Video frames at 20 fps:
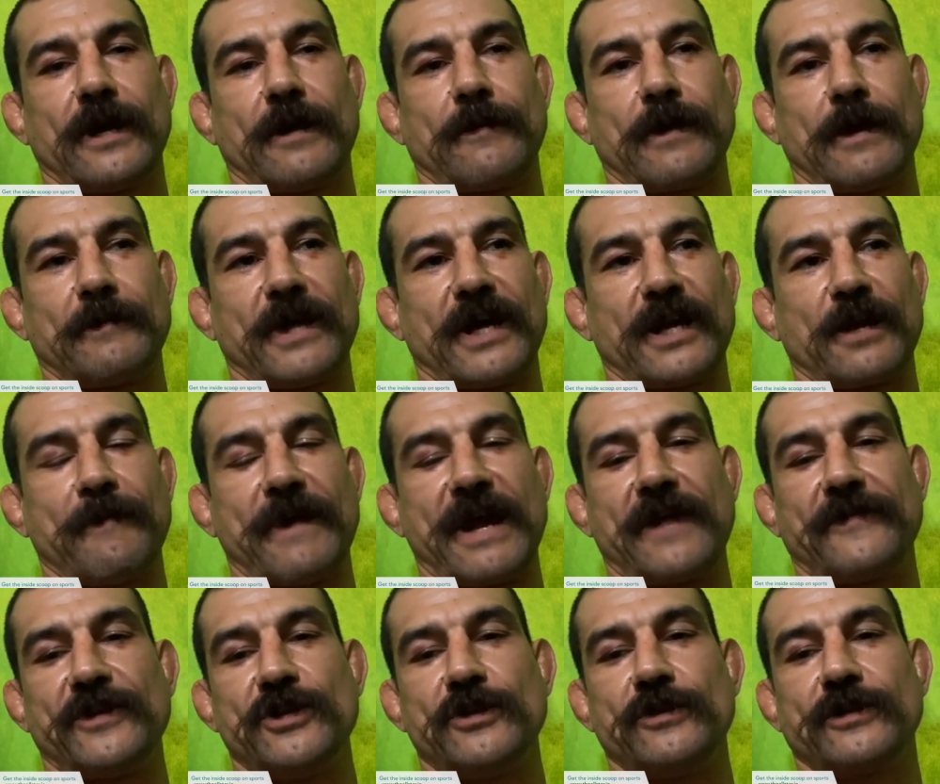I'm not a
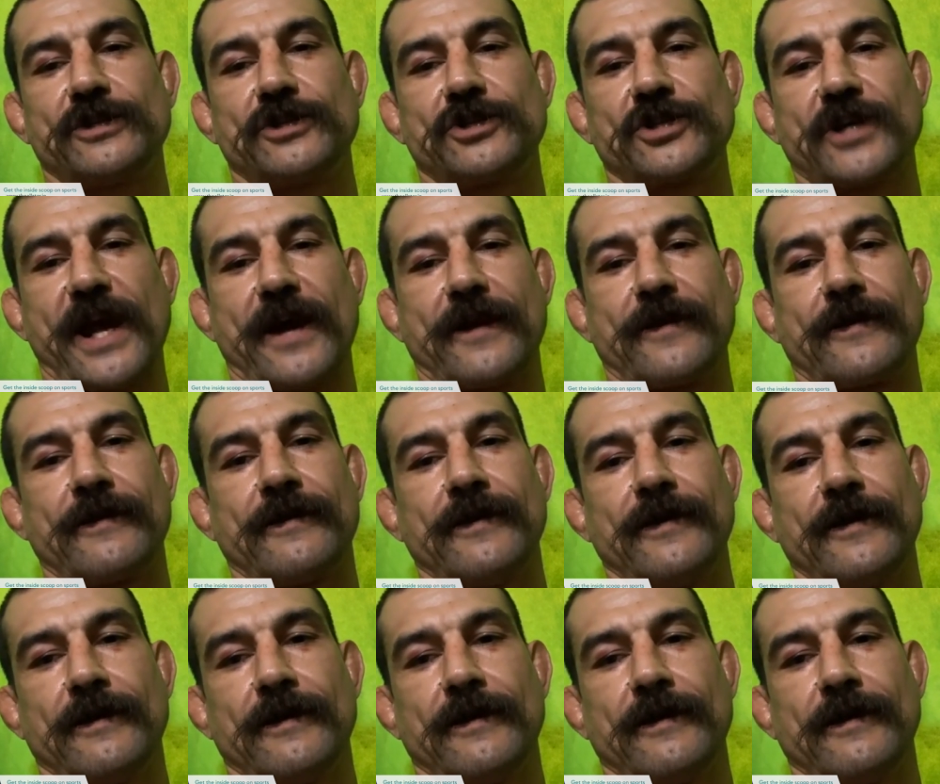man that you could shatter.